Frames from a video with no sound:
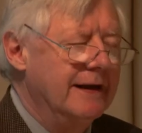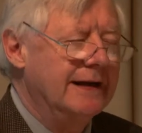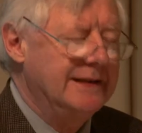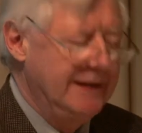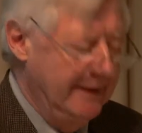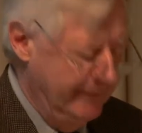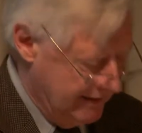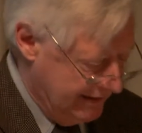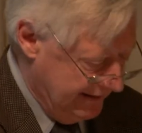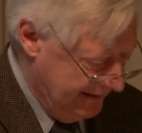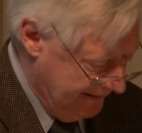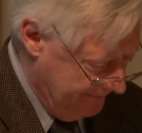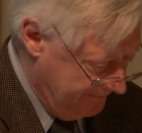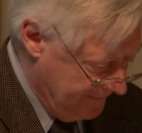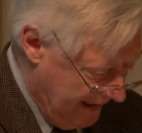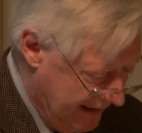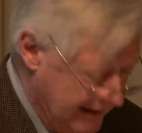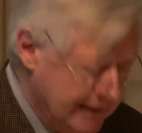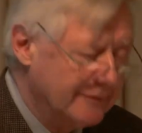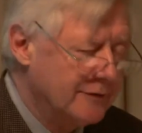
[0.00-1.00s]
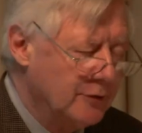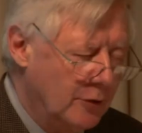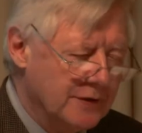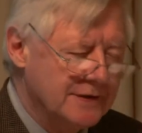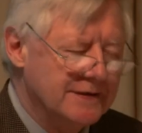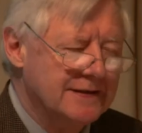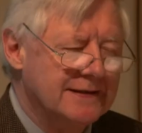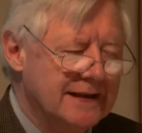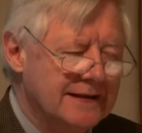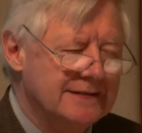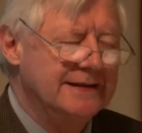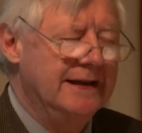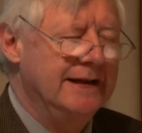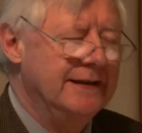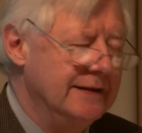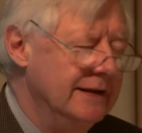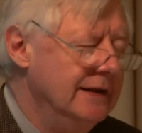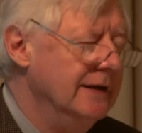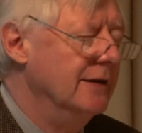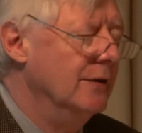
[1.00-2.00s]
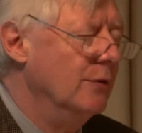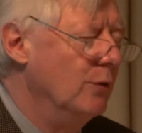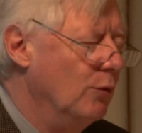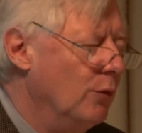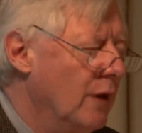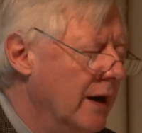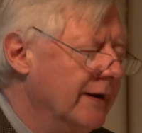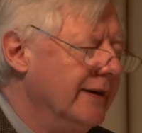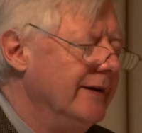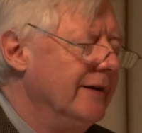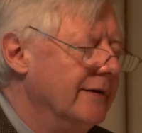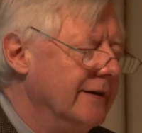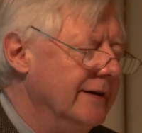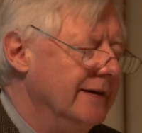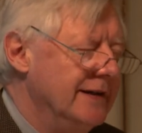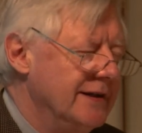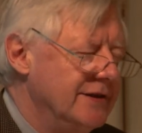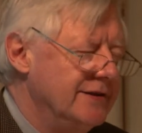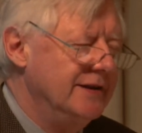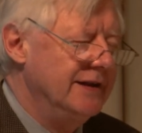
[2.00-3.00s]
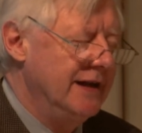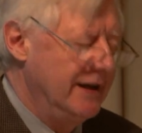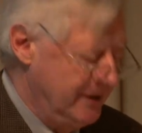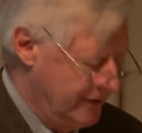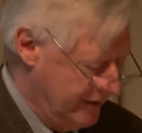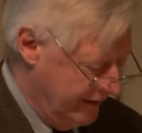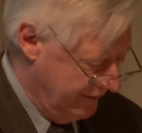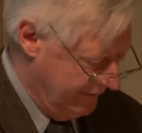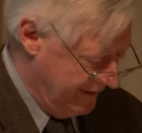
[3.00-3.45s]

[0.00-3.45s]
activity, and of course, as I said, warrior initiation